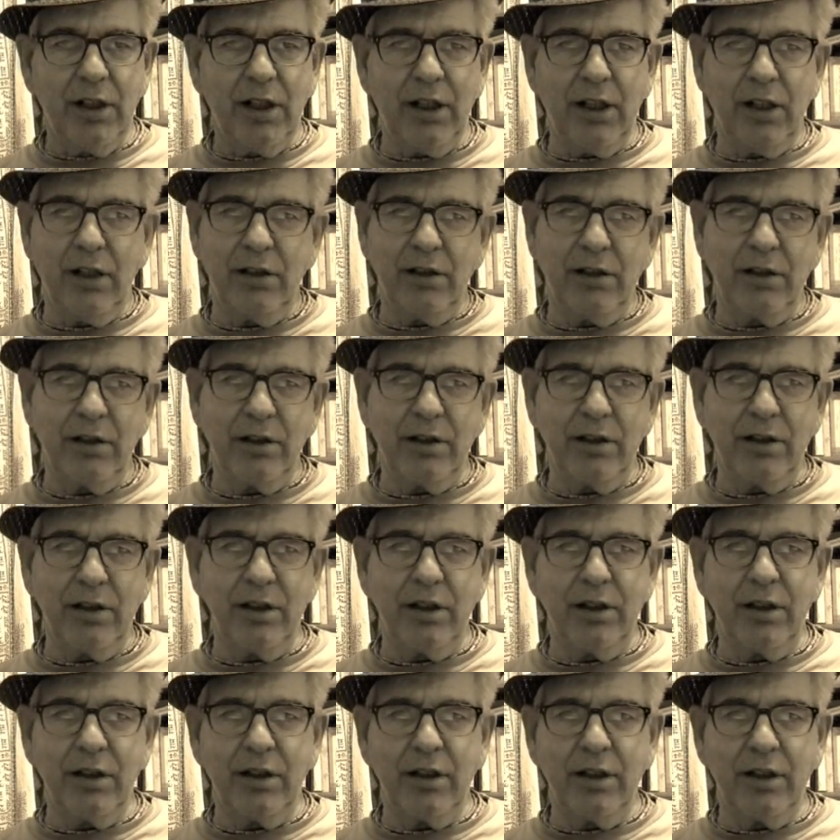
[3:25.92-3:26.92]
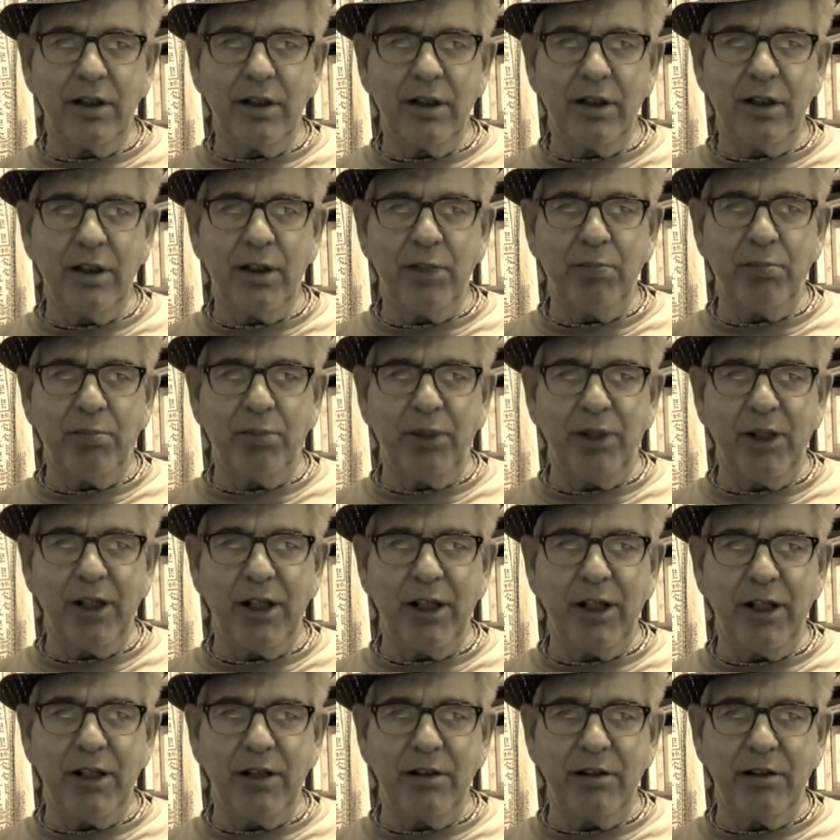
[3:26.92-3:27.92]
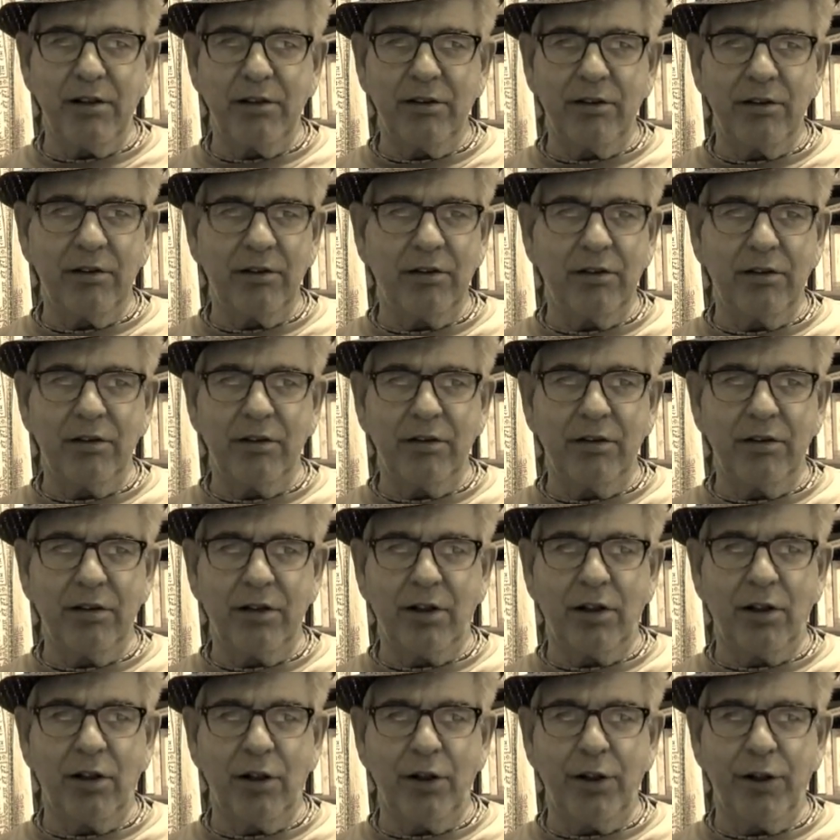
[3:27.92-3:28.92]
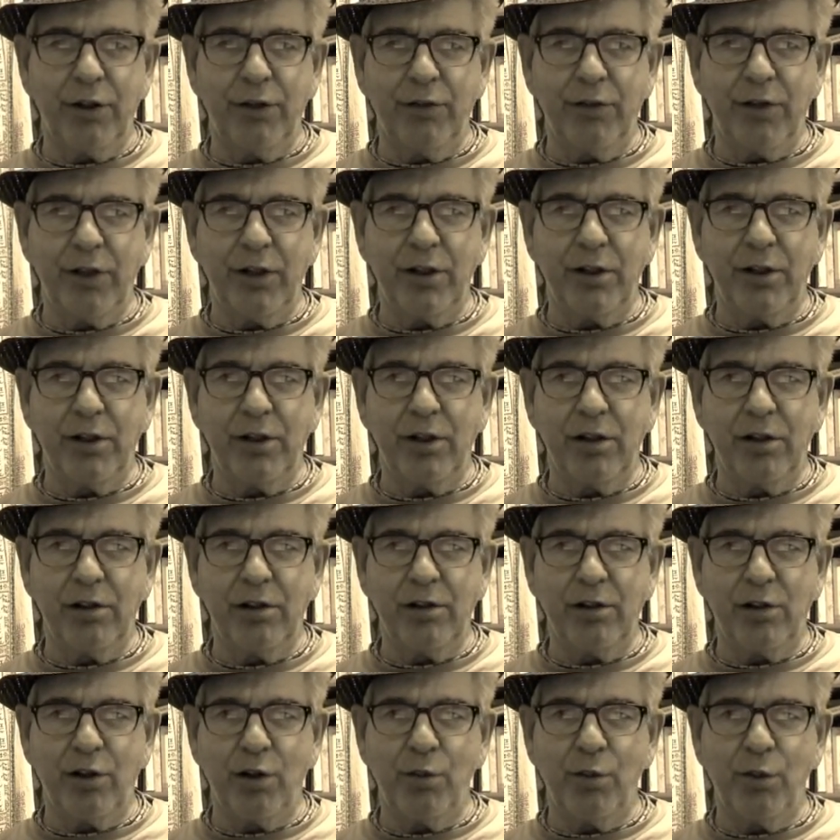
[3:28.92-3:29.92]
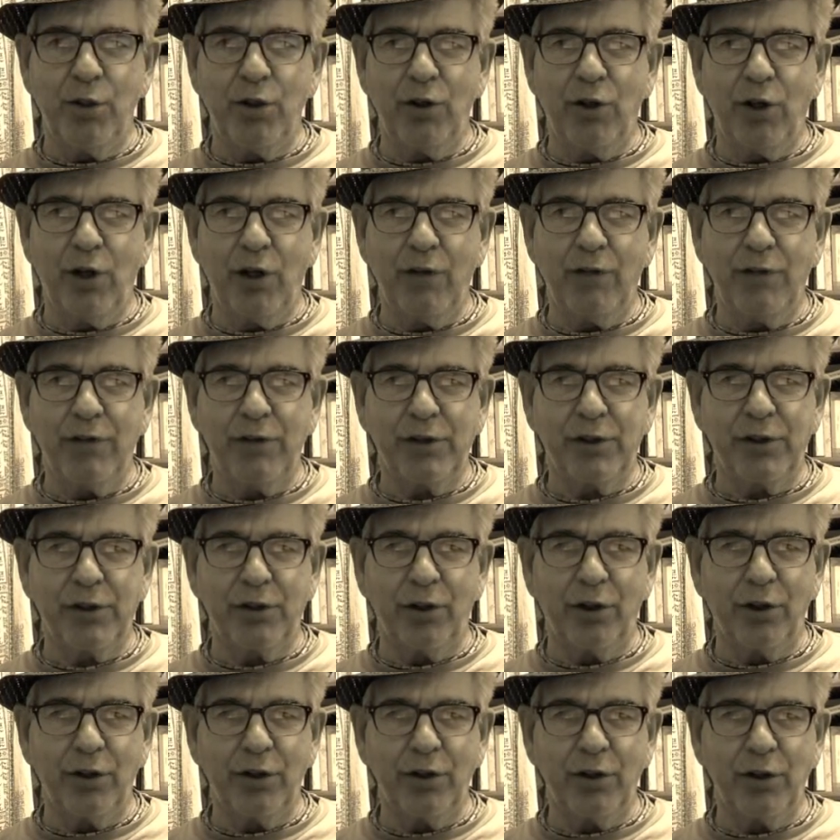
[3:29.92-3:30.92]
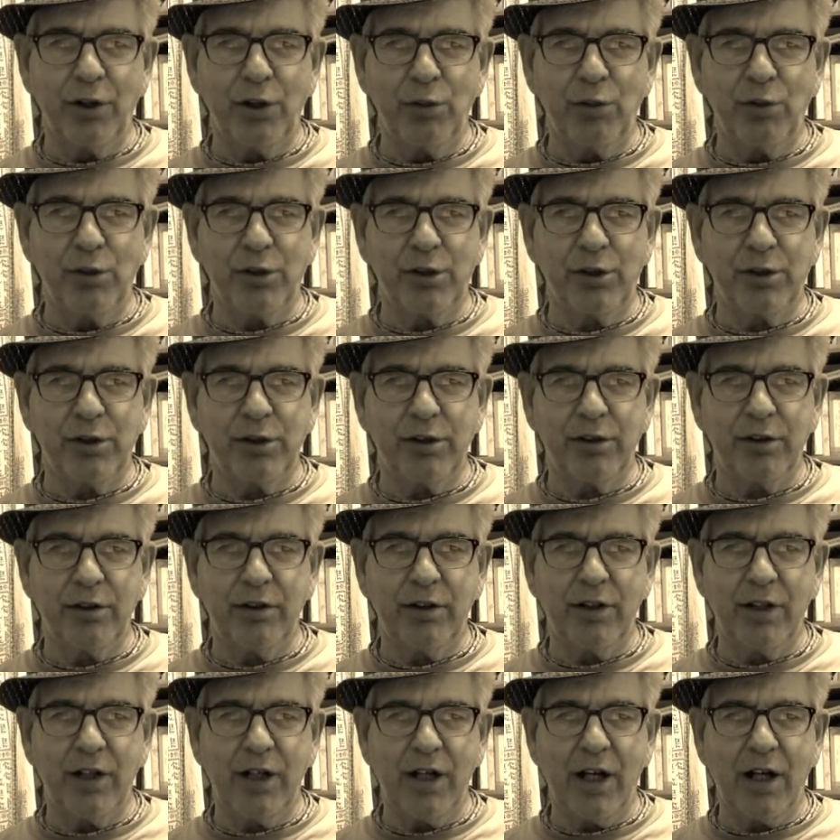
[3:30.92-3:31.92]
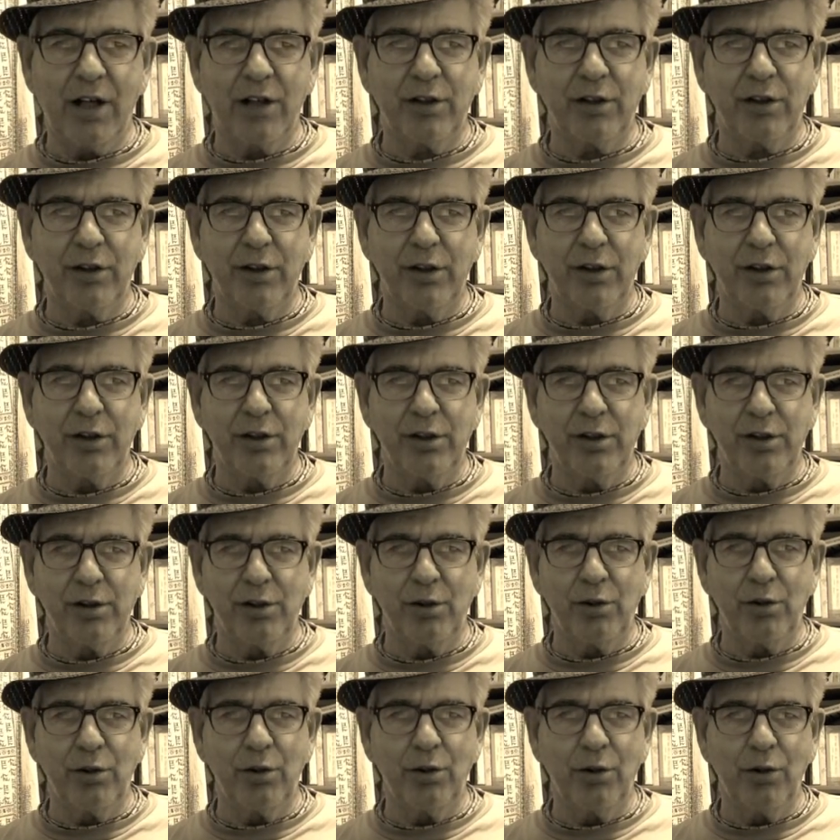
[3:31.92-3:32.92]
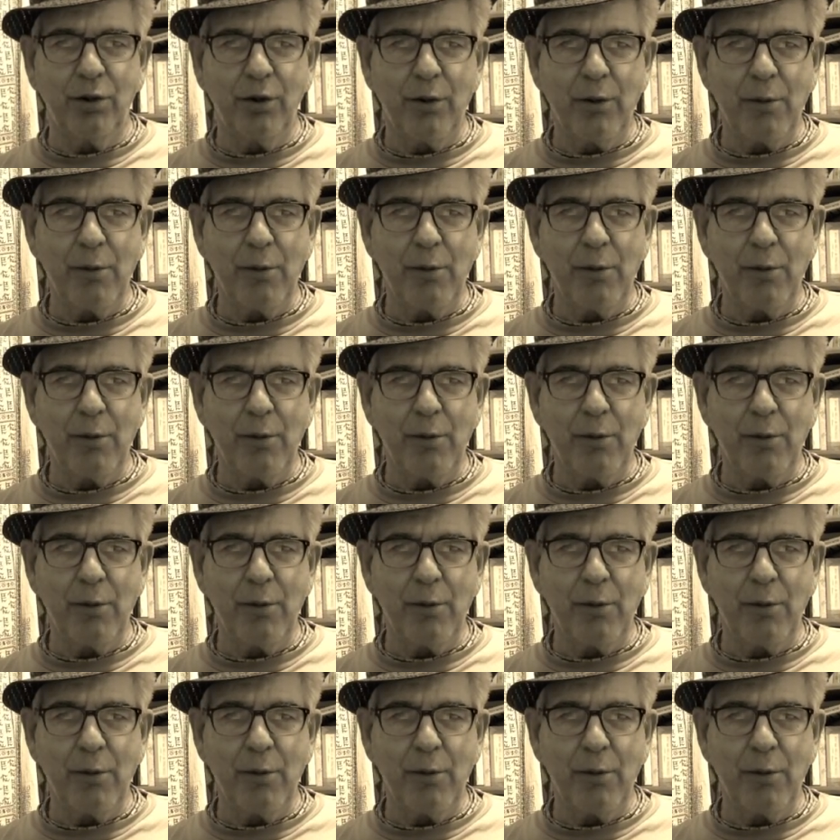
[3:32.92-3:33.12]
And he played the cultivated German officer, although he was actually a Jew.